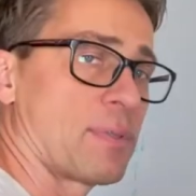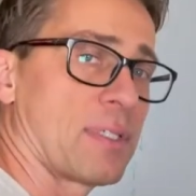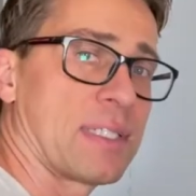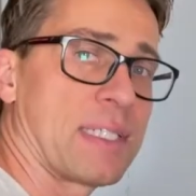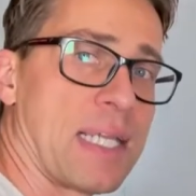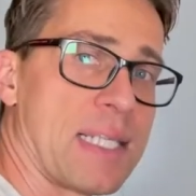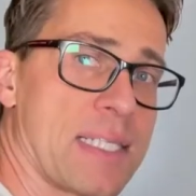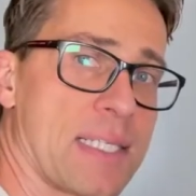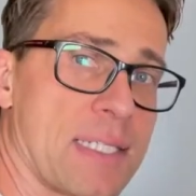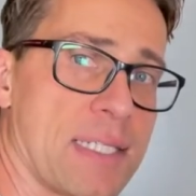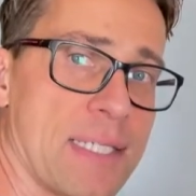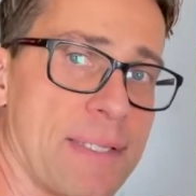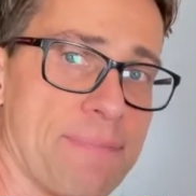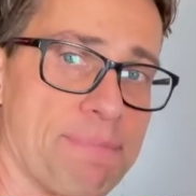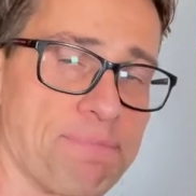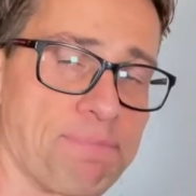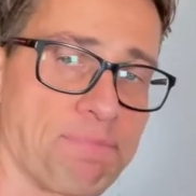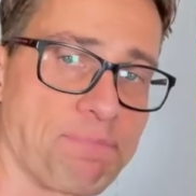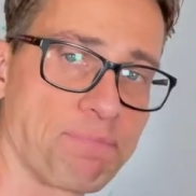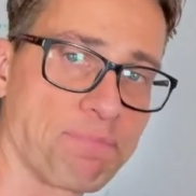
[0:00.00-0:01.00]
density.
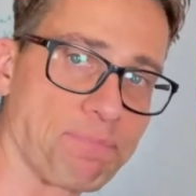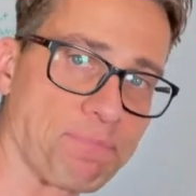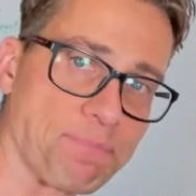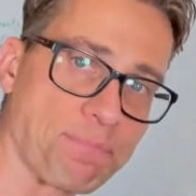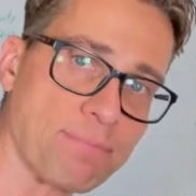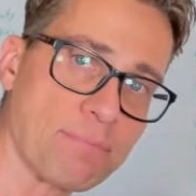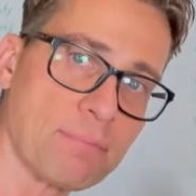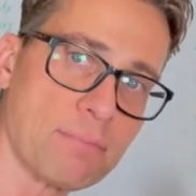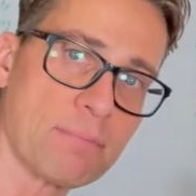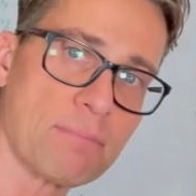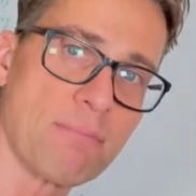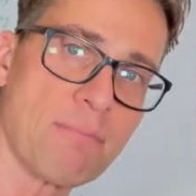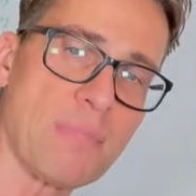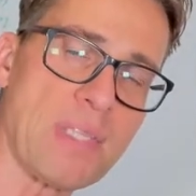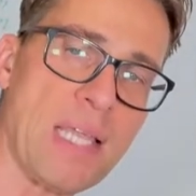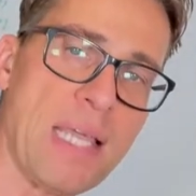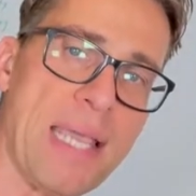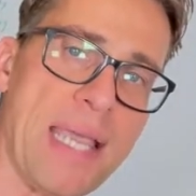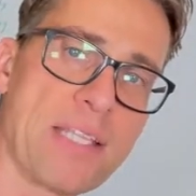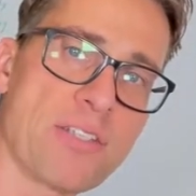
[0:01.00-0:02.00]

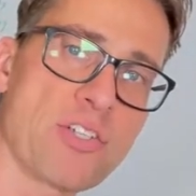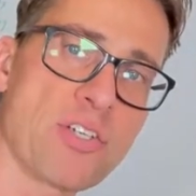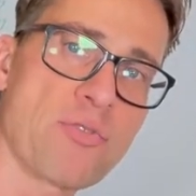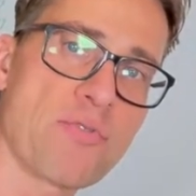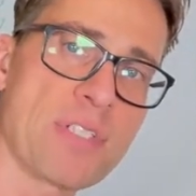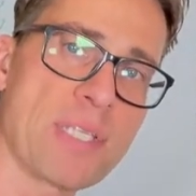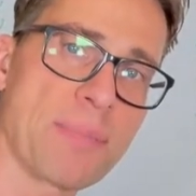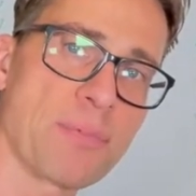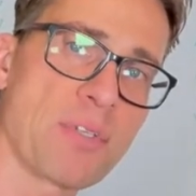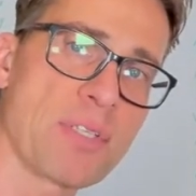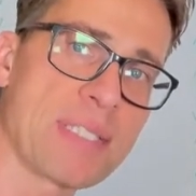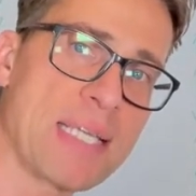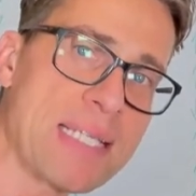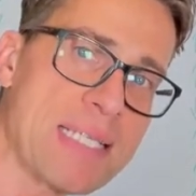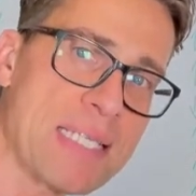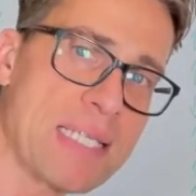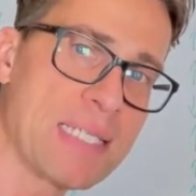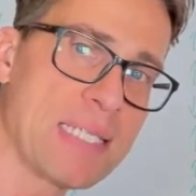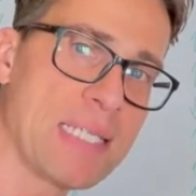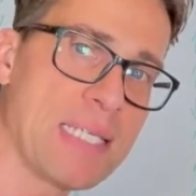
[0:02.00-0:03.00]
Androgen receptor
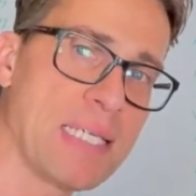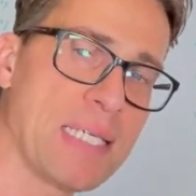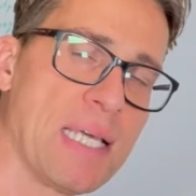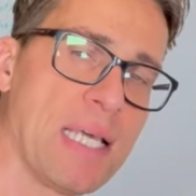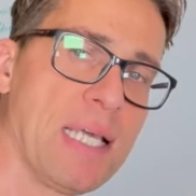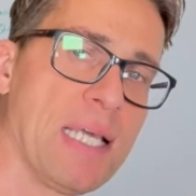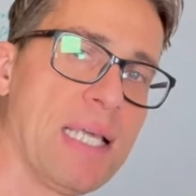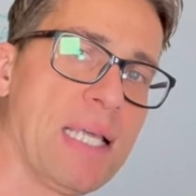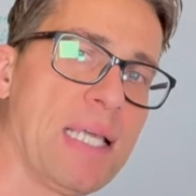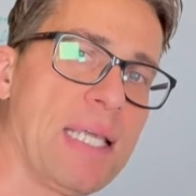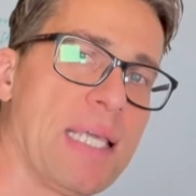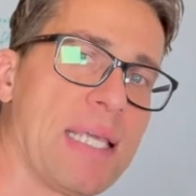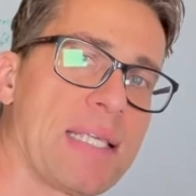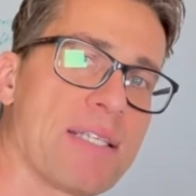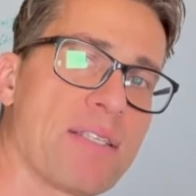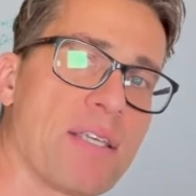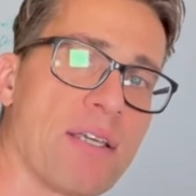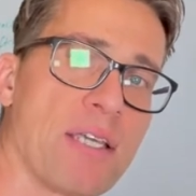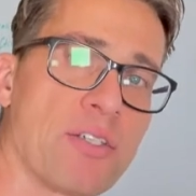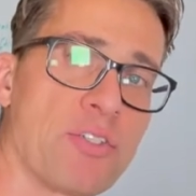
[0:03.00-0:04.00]
density
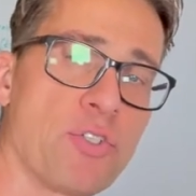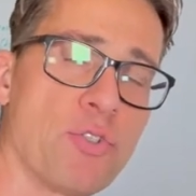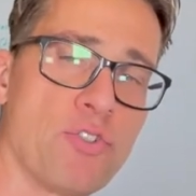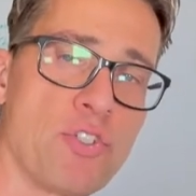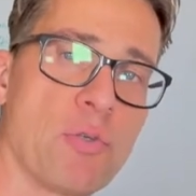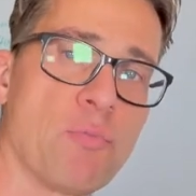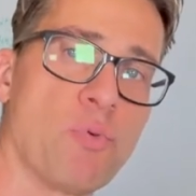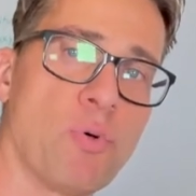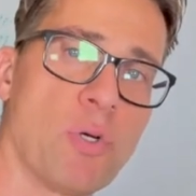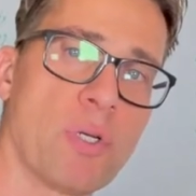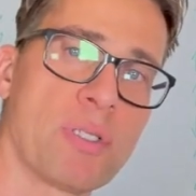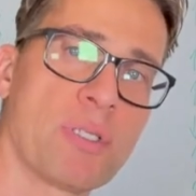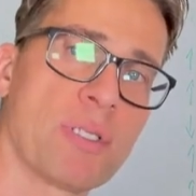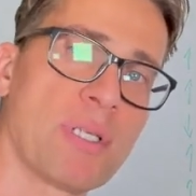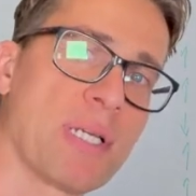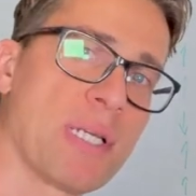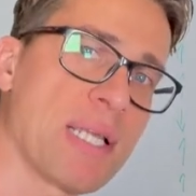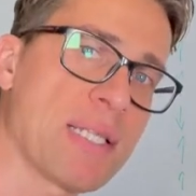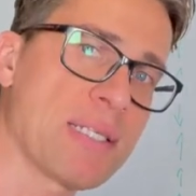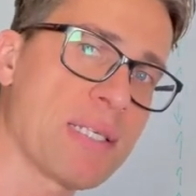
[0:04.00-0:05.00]
is uh, important.
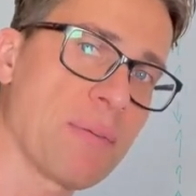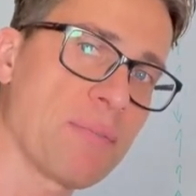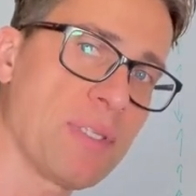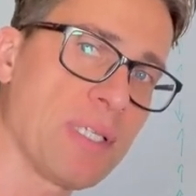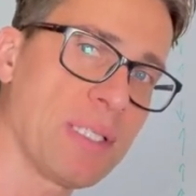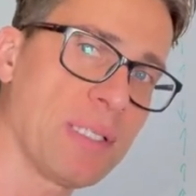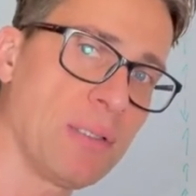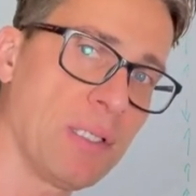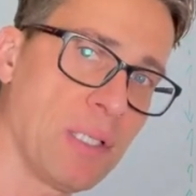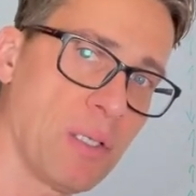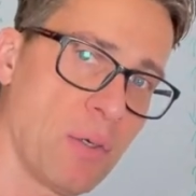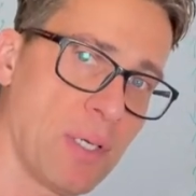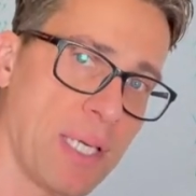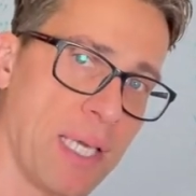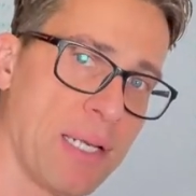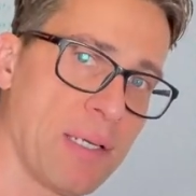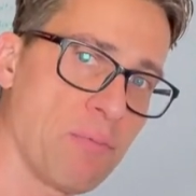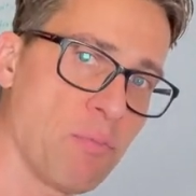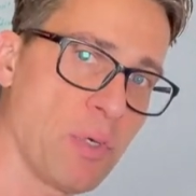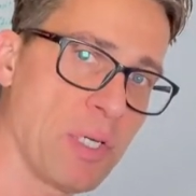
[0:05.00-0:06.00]
And that's something, you know,
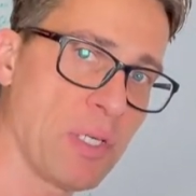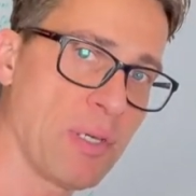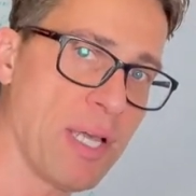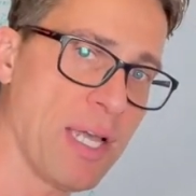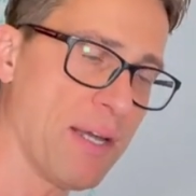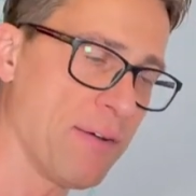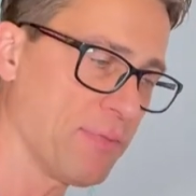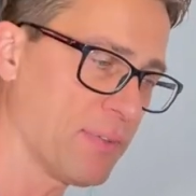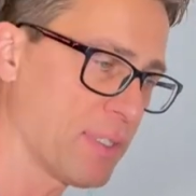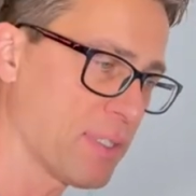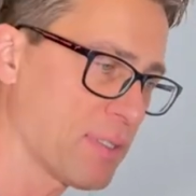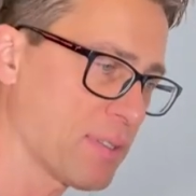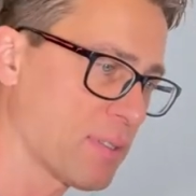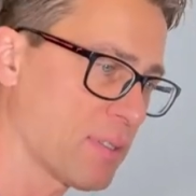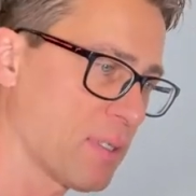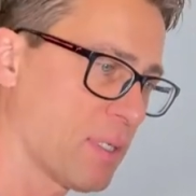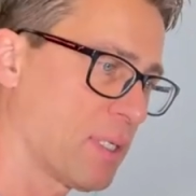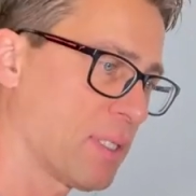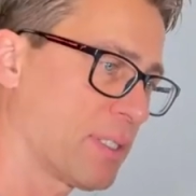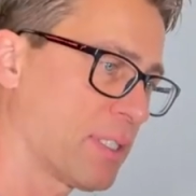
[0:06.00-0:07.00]
again, when you have
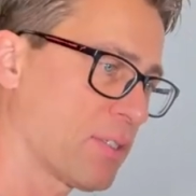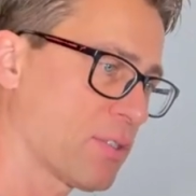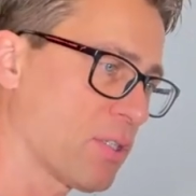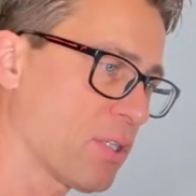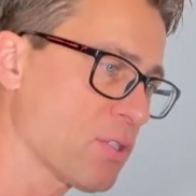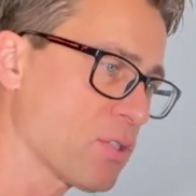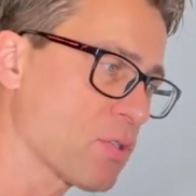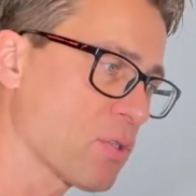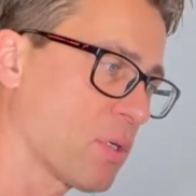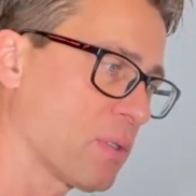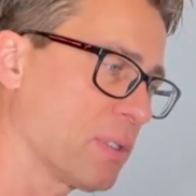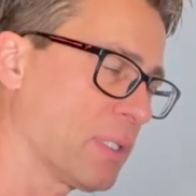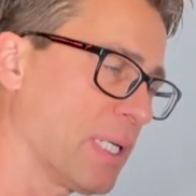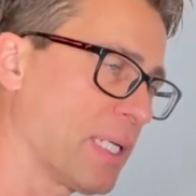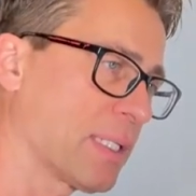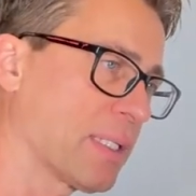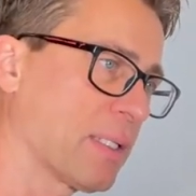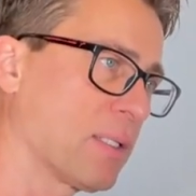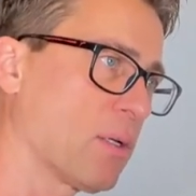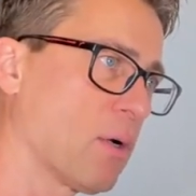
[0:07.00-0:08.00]
this uh, testosterone,
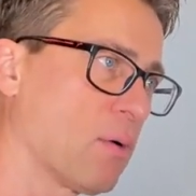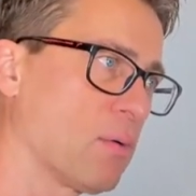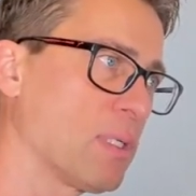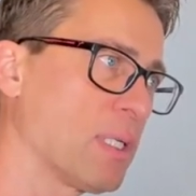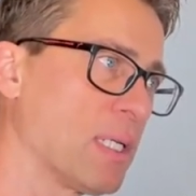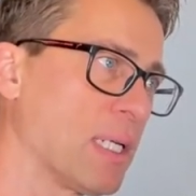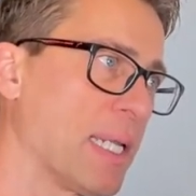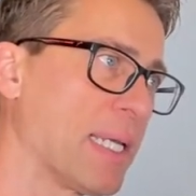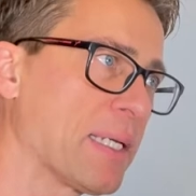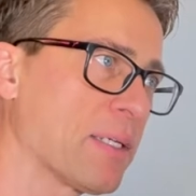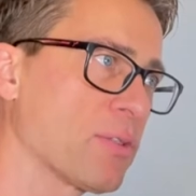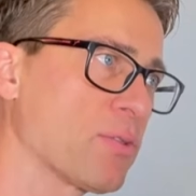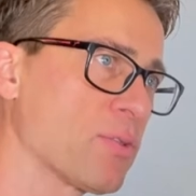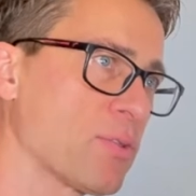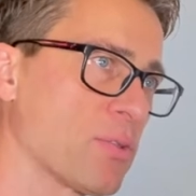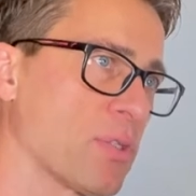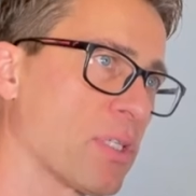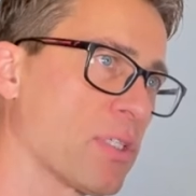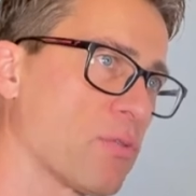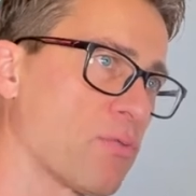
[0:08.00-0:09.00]
it can only link to
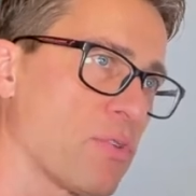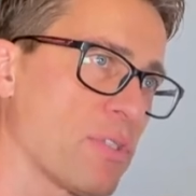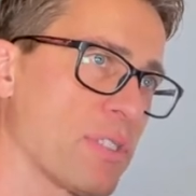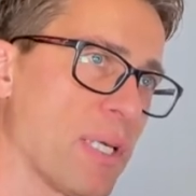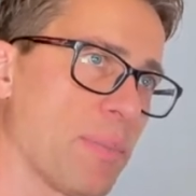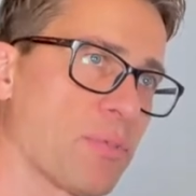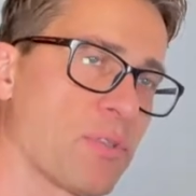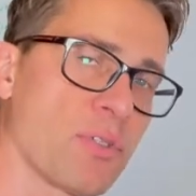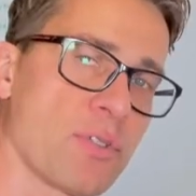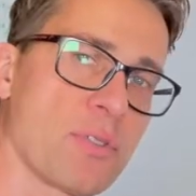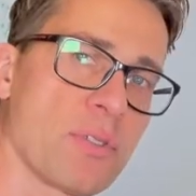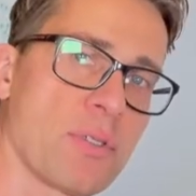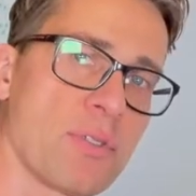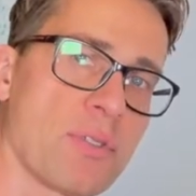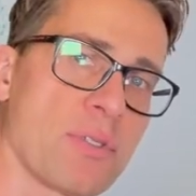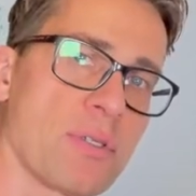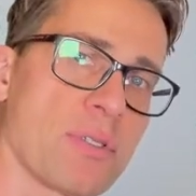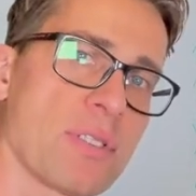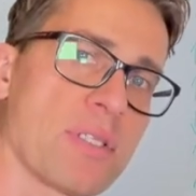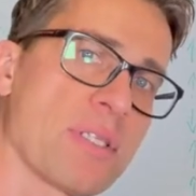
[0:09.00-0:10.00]
certain receptors
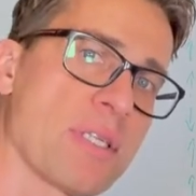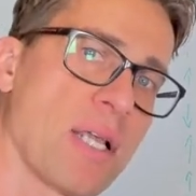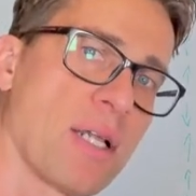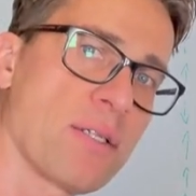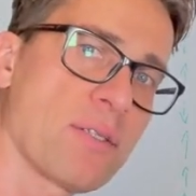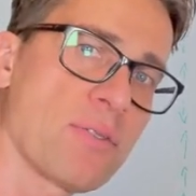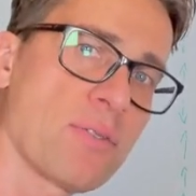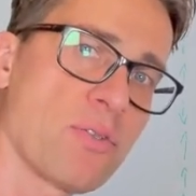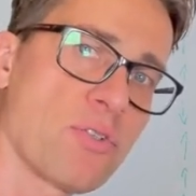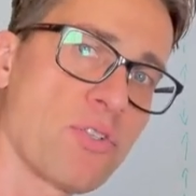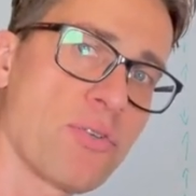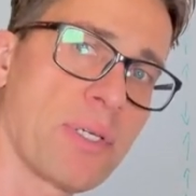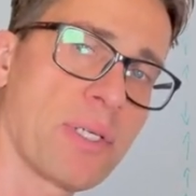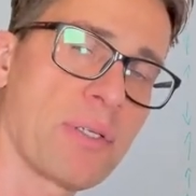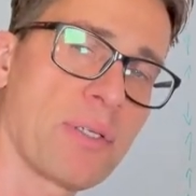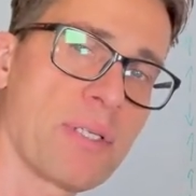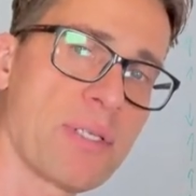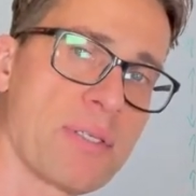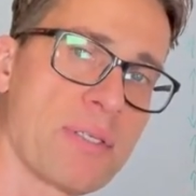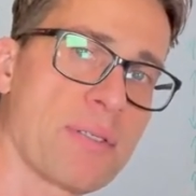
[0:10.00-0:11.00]
on certain cells to
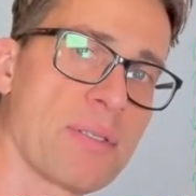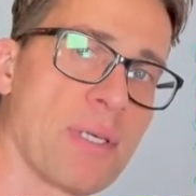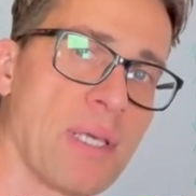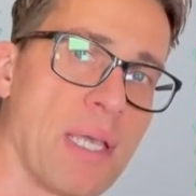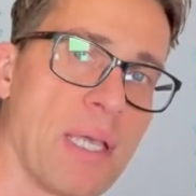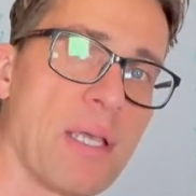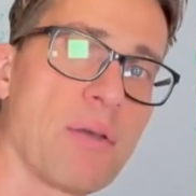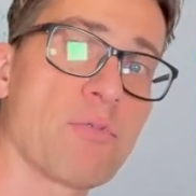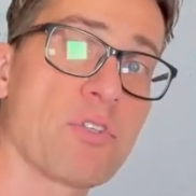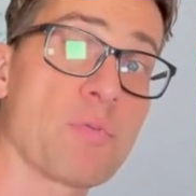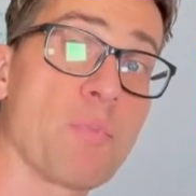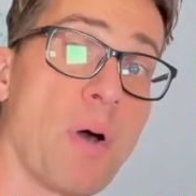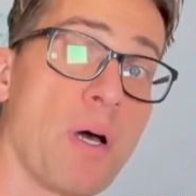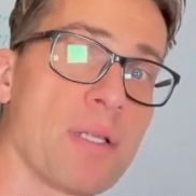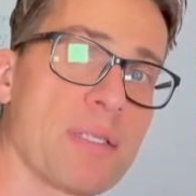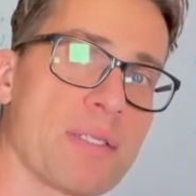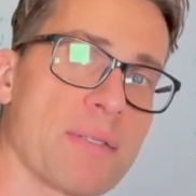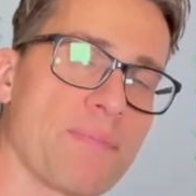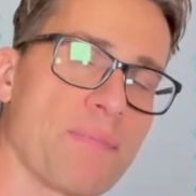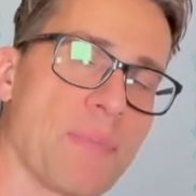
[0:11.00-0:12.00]
trigger its
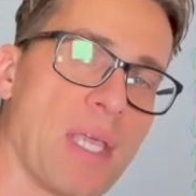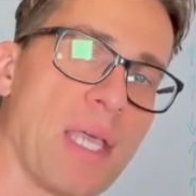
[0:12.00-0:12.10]
response.